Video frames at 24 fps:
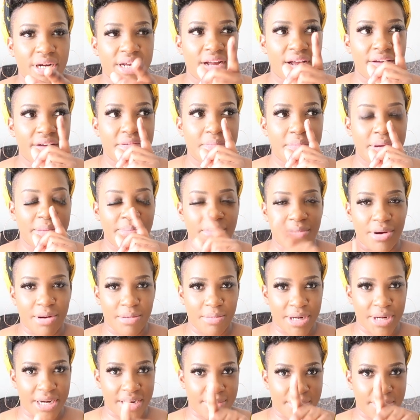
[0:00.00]
I can't remember,
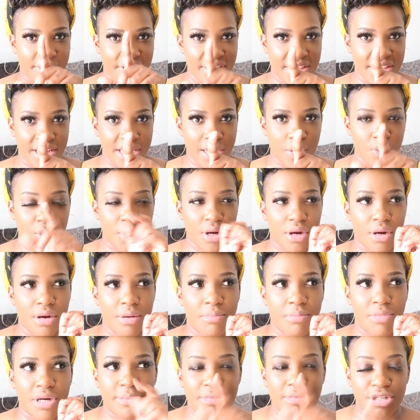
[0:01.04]
but I think they
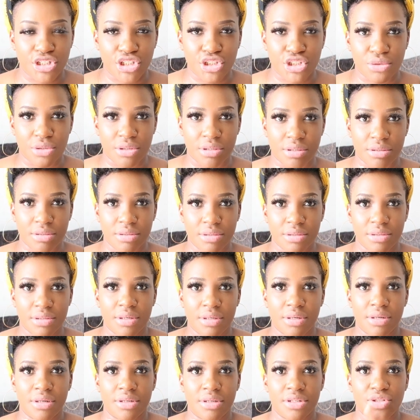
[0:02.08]
were, but I'm not sure,
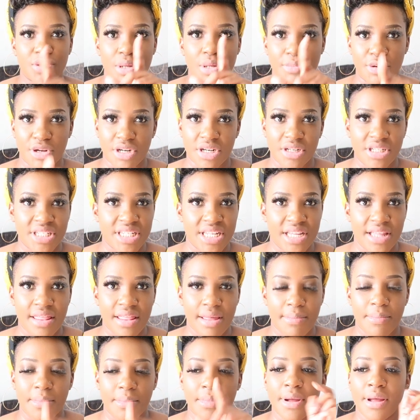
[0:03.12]
so I'm gonna say
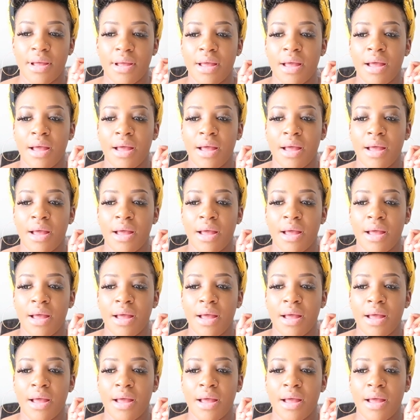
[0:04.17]
them.